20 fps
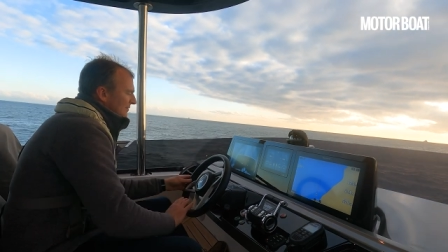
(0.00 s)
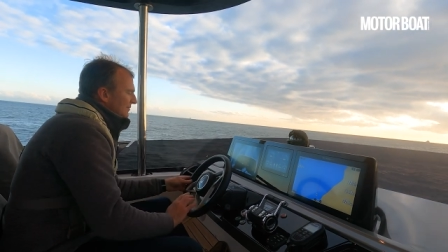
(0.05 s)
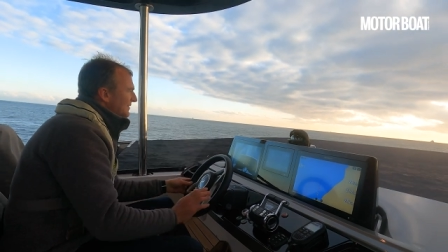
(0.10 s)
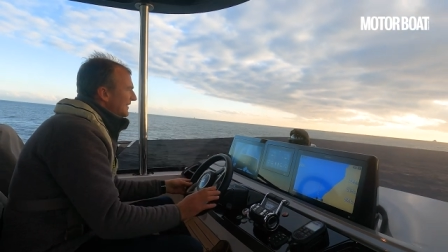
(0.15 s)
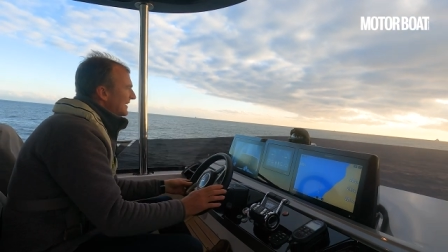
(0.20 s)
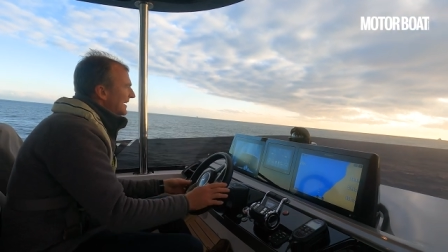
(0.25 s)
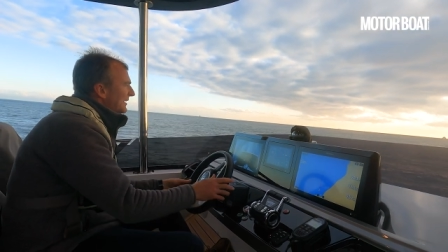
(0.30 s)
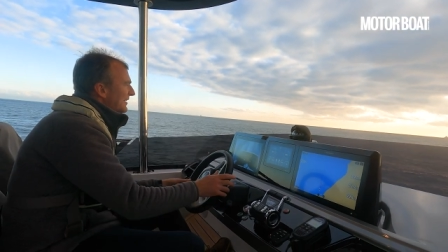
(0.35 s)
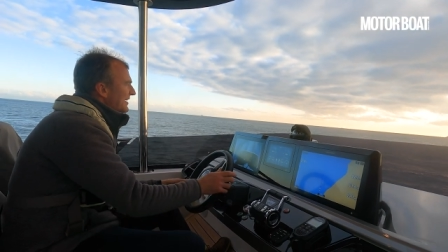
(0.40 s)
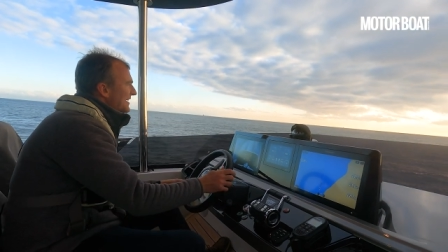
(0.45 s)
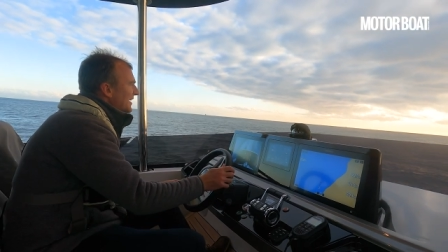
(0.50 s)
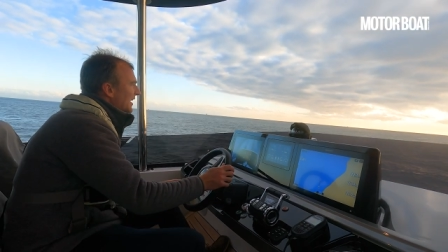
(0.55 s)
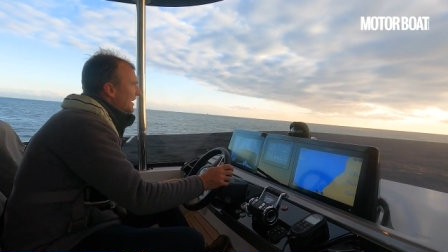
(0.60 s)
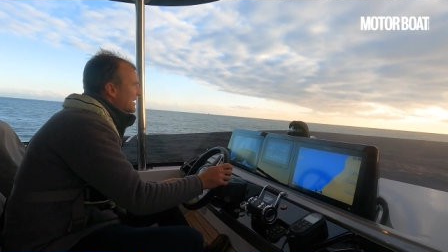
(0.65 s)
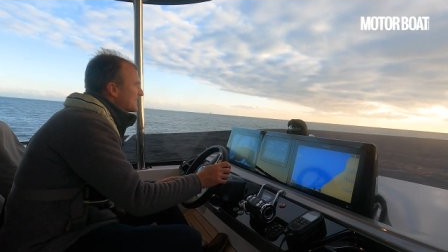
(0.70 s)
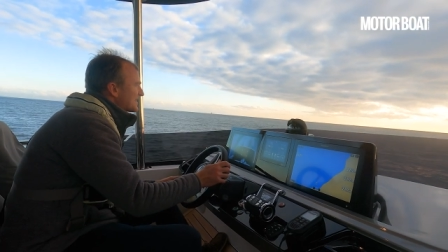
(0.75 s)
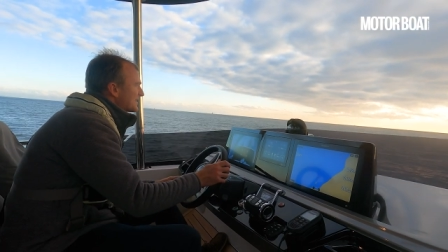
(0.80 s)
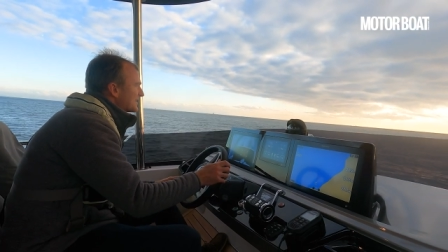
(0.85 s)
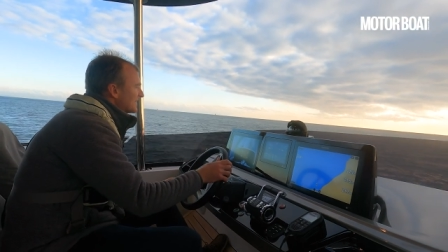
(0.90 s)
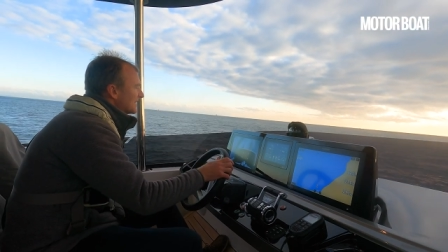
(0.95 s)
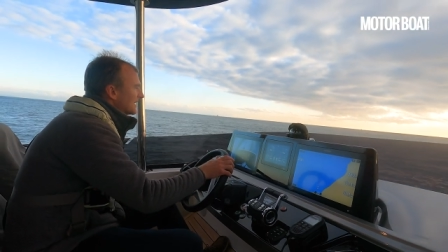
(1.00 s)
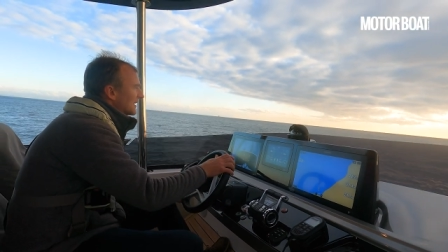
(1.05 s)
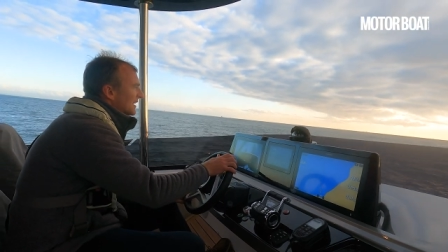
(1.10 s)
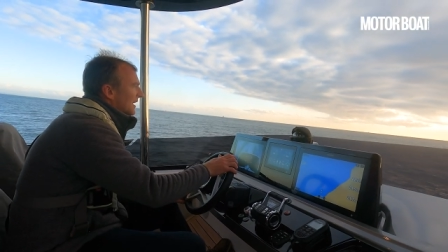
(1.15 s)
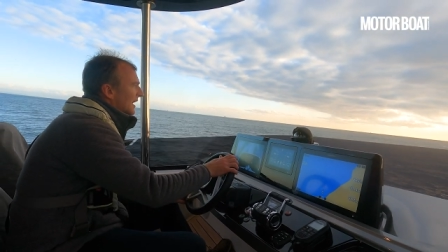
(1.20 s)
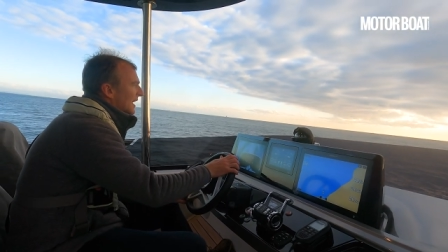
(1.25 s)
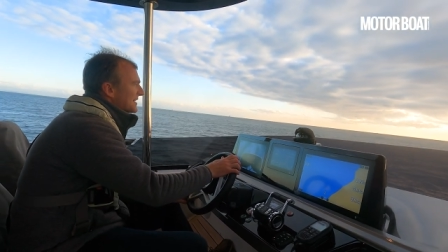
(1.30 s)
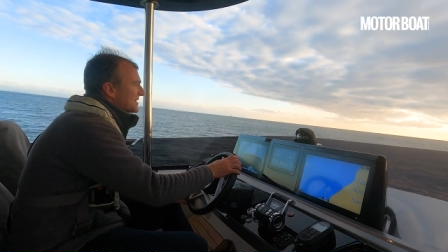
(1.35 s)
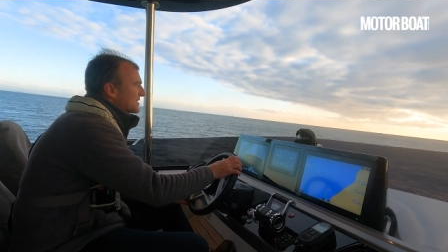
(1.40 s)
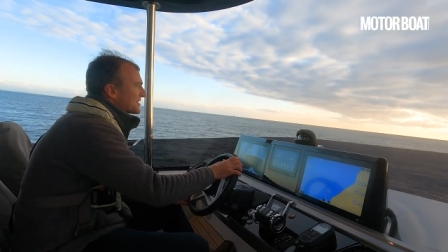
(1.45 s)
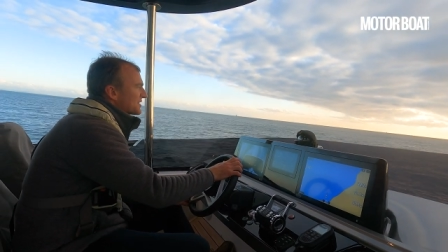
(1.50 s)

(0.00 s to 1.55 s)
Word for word: Very nice light